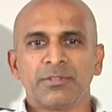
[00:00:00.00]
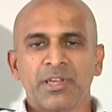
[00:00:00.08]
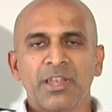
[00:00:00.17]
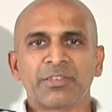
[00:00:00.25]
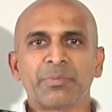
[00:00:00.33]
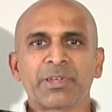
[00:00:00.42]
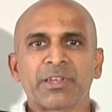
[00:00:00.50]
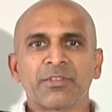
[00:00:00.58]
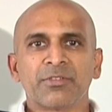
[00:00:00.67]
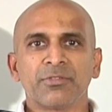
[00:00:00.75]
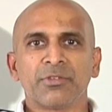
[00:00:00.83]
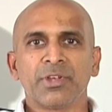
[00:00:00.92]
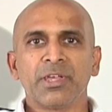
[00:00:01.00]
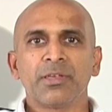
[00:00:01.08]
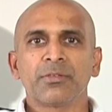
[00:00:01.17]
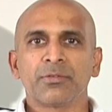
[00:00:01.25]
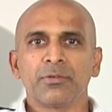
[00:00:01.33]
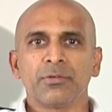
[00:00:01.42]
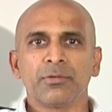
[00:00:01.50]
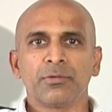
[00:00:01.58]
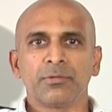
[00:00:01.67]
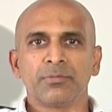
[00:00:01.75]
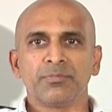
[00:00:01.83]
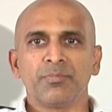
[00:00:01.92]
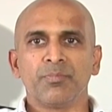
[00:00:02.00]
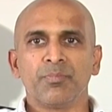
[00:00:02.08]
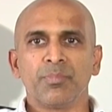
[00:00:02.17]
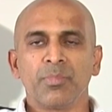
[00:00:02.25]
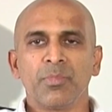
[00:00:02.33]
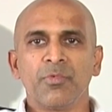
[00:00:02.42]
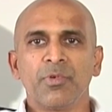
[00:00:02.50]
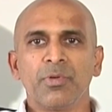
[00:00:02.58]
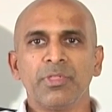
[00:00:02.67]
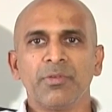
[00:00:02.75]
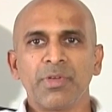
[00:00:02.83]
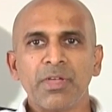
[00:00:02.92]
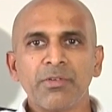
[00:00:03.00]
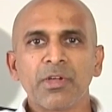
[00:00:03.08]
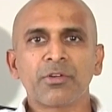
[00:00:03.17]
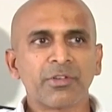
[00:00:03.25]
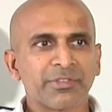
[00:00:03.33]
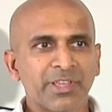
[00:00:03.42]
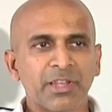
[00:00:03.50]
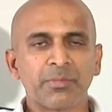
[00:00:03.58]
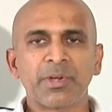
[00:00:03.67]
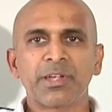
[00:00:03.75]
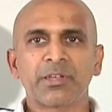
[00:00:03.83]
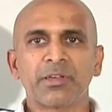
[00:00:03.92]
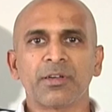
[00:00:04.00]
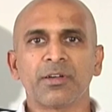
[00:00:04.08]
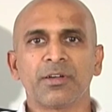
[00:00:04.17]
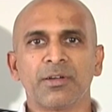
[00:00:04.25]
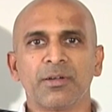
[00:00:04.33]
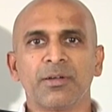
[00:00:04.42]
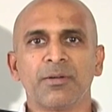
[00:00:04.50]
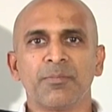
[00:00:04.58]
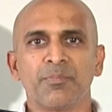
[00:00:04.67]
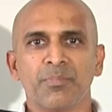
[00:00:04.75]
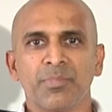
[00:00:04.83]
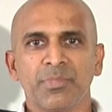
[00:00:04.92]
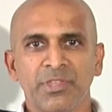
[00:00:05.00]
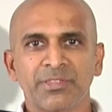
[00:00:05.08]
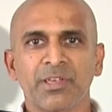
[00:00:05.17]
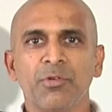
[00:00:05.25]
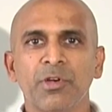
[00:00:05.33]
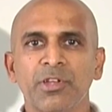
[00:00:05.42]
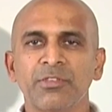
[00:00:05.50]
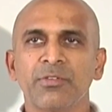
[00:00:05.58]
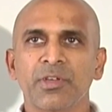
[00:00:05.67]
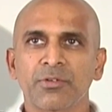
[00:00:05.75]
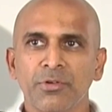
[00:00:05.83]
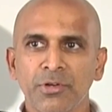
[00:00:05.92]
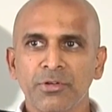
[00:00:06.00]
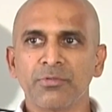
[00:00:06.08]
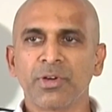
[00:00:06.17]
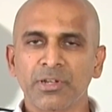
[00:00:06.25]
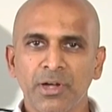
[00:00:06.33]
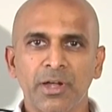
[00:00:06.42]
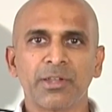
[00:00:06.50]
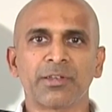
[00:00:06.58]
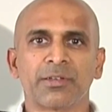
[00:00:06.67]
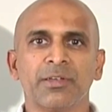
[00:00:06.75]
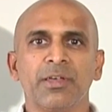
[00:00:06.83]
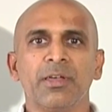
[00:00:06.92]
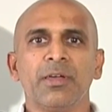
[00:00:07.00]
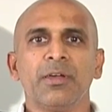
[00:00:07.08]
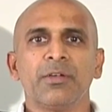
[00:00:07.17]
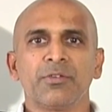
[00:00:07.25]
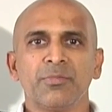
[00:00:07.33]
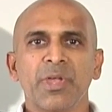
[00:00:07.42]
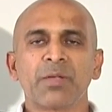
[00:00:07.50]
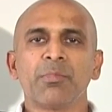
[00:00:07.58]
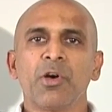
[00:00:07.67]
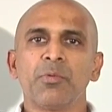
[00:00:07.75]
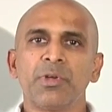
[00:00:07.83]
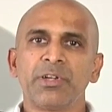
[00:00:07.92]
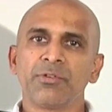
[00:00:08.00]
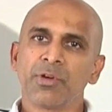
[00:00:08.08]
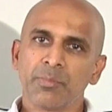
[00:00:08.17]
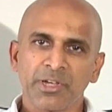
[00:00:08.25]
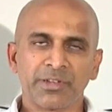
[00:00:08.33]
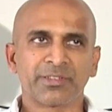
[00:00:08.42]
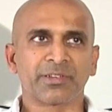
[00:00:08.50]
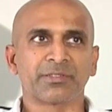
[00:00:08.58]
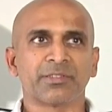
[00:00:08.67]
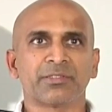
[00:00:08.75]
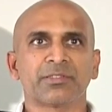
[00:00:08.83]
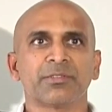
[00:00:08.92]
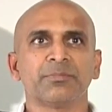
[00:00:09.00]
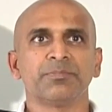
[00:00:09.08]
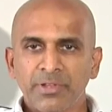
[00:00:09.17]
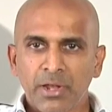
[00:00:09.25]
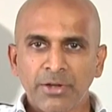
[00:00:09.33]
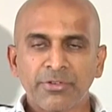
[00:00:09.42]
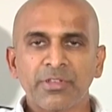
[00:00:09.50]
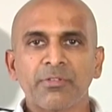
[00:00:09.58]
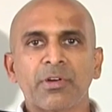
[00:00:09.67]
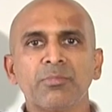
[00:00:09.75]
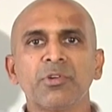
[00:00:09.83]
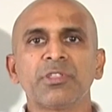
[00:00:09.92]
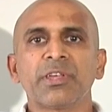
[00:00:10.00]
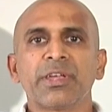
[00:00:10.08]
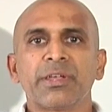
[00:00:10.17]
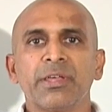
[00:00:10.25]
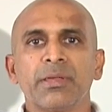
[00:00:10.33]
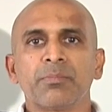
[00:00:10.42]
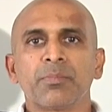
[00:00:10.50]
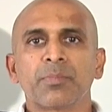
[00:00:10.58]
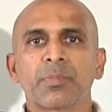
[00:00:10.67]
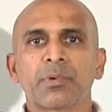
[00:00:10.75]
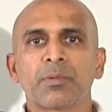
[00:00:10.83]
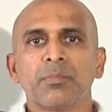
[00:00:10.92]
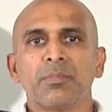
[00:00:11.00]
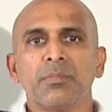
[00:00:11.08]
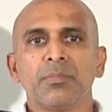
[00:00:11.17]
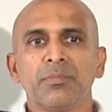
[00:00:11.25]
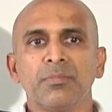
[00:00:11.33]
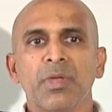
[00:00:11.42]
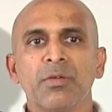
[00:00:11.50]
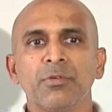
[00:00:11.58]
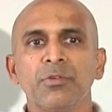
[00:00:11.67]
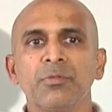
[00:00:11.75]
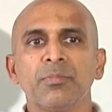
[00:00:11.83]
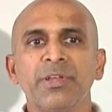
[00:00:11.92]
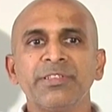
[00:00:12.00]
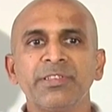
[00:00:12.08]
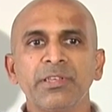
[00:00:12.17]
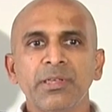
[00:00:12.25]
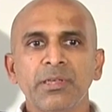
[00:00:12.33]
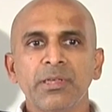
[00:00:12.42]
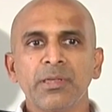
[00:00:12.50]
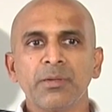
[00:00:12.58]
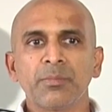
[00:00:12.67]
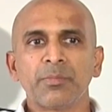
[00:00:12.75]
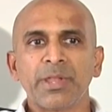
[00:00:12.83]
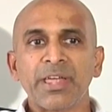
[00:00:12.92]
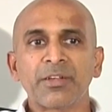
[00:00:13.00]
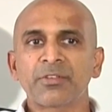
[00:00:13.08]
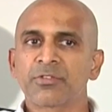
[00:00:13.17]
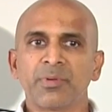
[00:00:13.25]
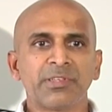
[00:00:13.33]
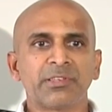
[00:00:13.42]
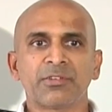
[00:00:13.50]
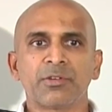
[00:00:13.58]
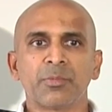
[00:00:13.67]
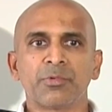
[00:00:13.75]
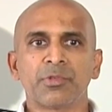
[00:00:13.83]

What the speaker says: Chaala expectations unnai. So the way we are going to celebrate this award is we are going to work harder to make Baahubali 2 a bigger success. So I'd like to say one more thing, and mevo manchi directors vanje sundu